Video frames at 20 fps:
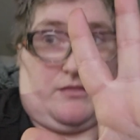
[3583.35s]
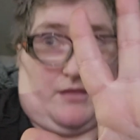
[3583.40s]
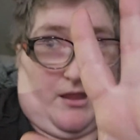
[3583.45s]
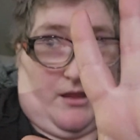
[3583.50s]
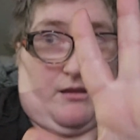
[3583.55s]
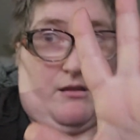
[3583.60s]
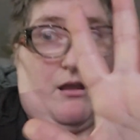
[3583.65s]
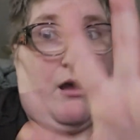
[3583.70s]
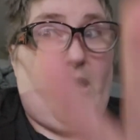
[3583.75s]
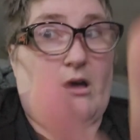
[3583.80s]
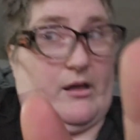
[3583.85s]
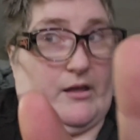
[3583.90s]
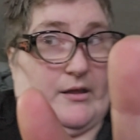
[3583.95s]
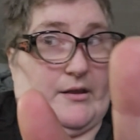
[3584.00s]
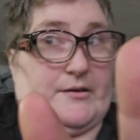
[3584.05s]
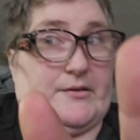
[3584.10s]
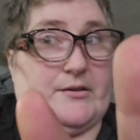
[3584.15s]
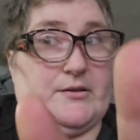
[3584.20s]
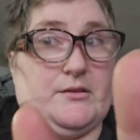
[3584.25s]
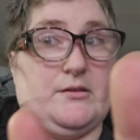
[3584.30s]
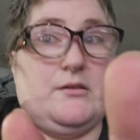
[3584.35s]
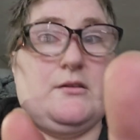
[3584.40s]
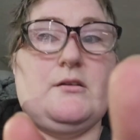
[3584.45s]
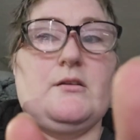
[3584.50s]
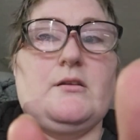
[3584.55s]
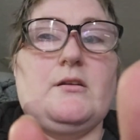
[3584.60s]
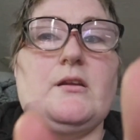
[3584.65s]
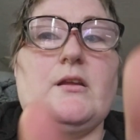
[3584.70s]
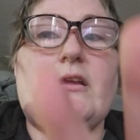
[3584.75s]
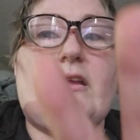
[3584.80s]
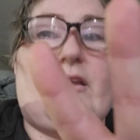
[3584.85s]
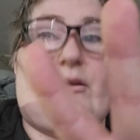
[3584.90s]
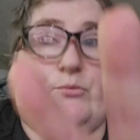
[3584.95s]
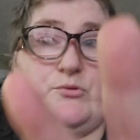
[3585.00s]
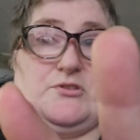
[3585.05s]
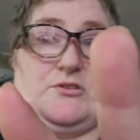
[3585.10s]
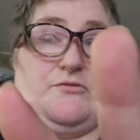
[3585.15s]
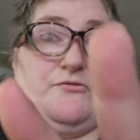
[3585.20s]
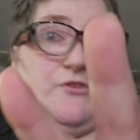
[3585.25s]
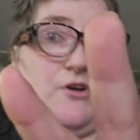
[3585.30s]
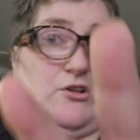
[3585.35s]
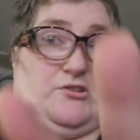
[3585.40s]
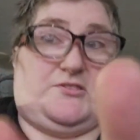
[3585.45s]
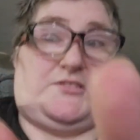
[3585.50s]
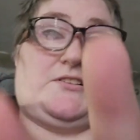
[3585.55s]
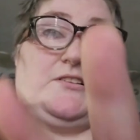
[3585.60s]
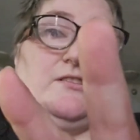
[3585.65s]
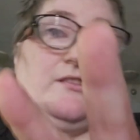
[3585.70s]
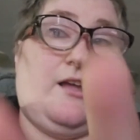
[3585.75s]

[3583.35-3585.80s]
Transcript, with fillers: thank God it was a false